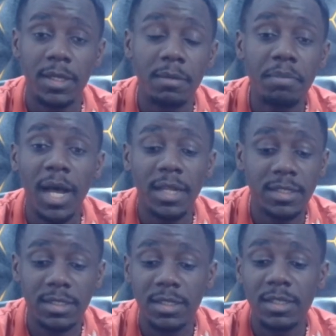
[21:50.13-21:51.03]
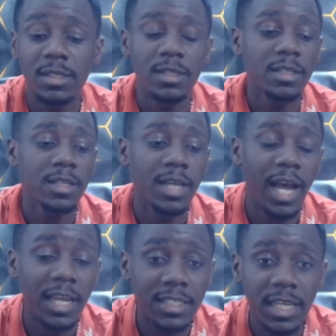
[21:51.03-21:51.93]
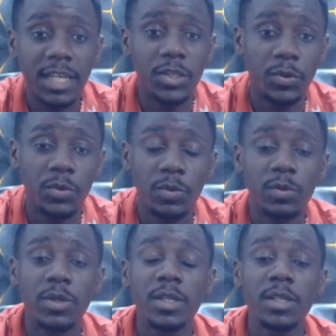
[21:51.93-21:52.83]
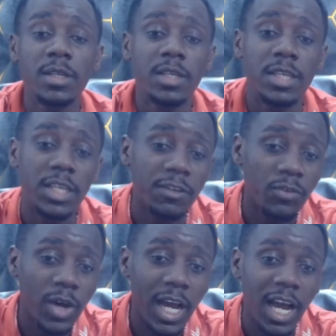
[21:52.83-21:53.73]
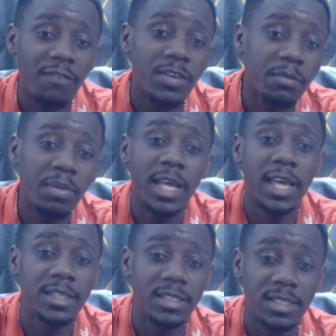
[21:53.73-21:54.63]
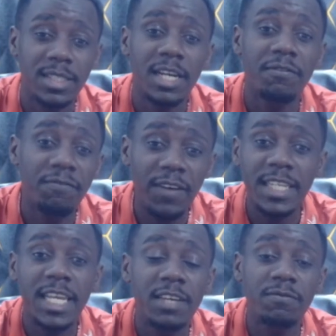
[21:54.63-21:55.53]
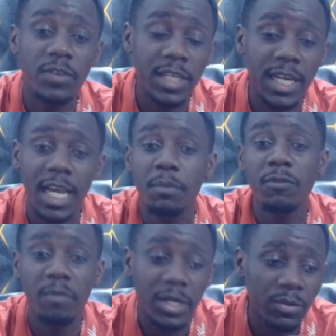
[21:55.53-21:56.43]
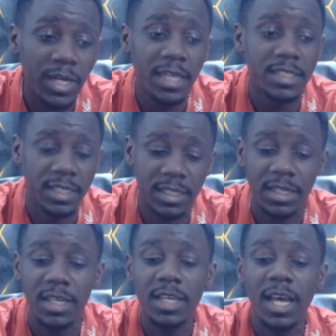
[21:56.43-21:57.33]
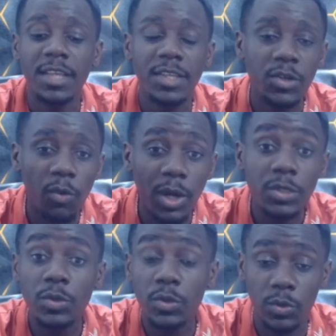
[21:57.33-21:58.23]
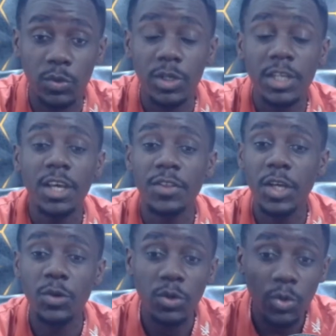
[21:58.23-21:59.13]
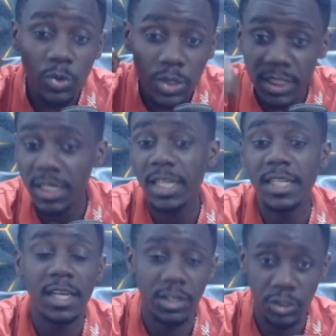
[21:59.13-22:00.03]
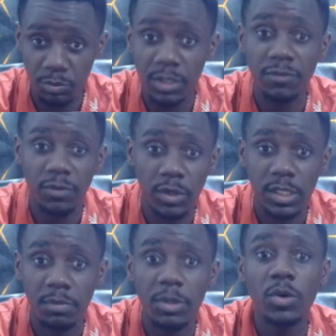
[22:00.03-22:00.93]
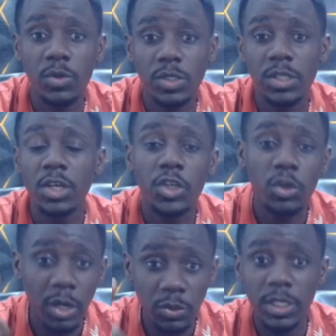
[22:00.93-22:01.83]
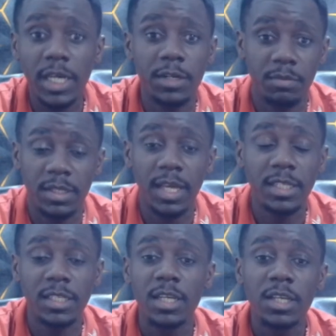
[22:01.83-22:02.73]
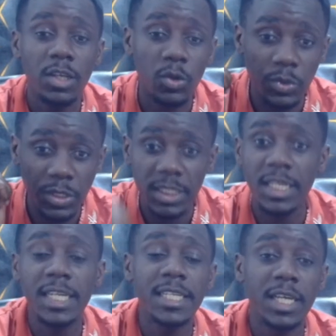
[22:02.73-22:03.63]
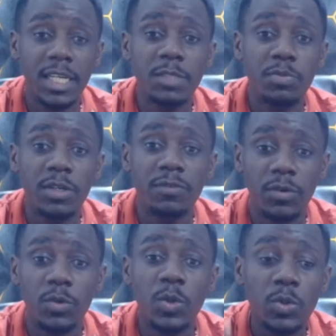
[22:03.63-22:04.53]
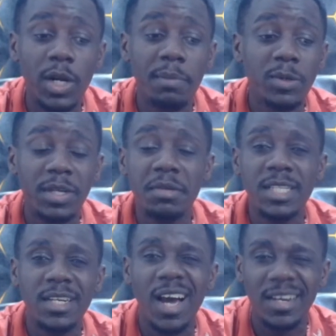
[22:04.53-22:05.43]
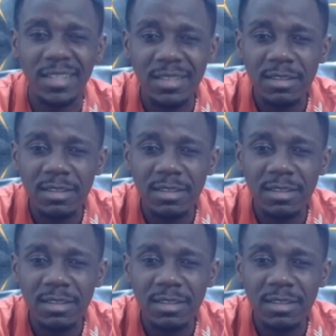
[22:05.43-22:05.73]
But I tell you, if you are having players that are fighting for the club of Man United and they know what to do, they don't concede late against Brentford, because you want to tell me that conceding late against Brentford was all about Erik ten Hag?